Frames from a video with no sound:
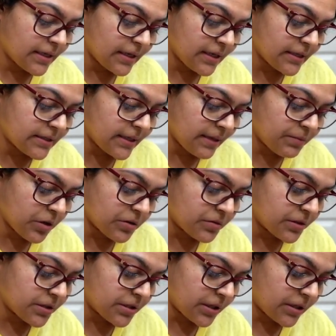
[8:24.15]
I'm not
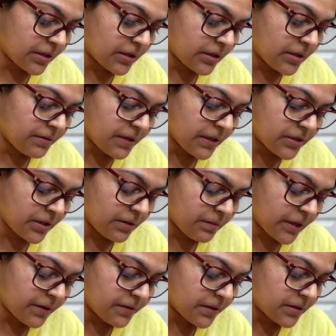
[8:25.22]
resting
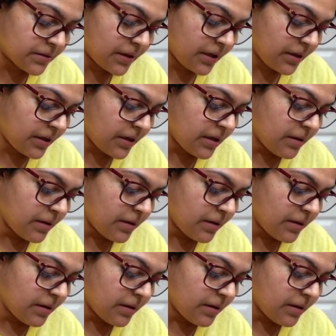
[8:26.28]
my wrist, okay?